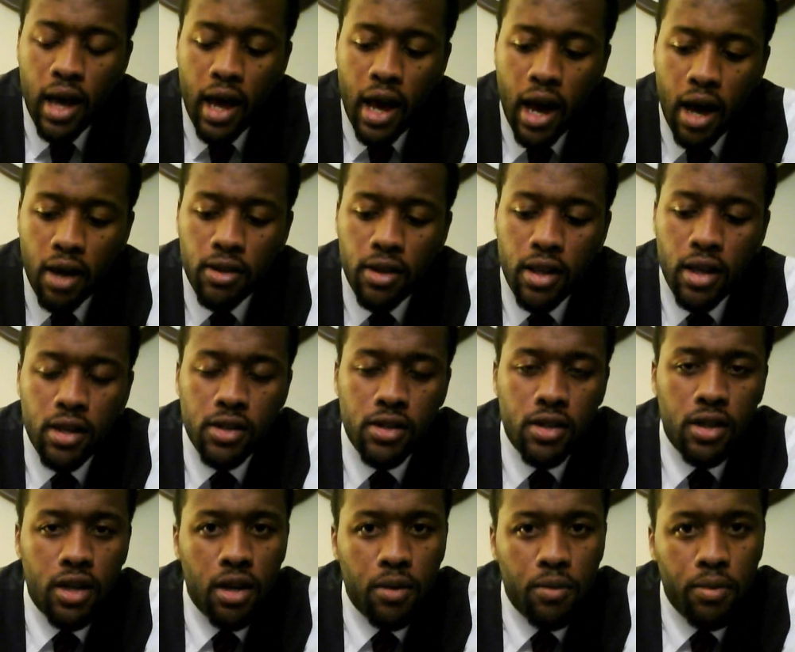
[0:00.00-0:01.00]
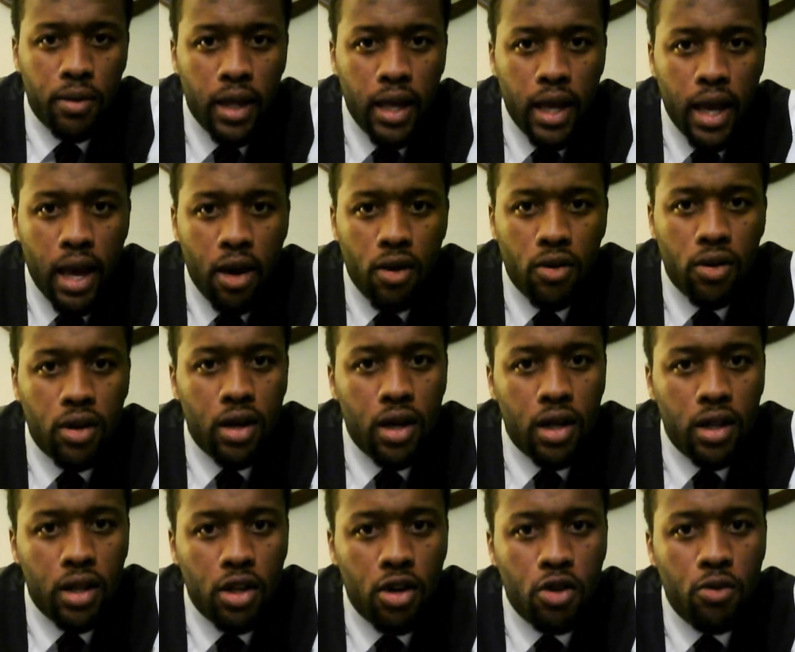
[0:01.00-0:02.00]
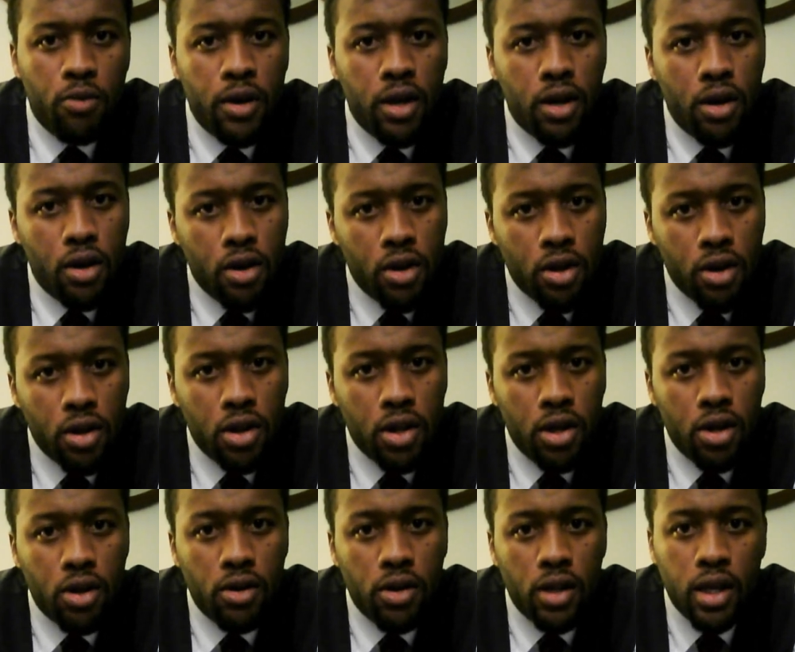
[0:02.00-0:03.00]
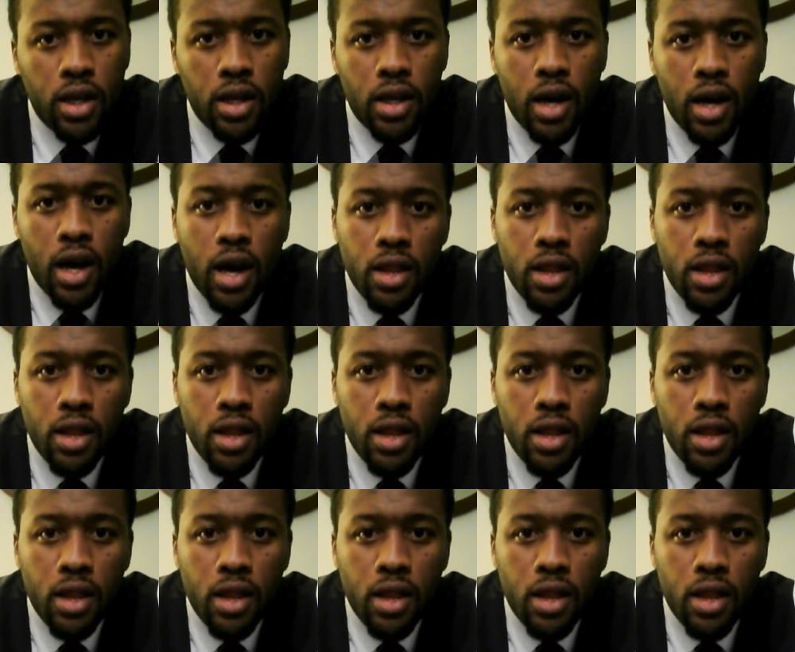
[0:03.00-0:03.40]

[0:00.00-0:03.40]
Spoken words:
how things are going to play out a little bit earlier than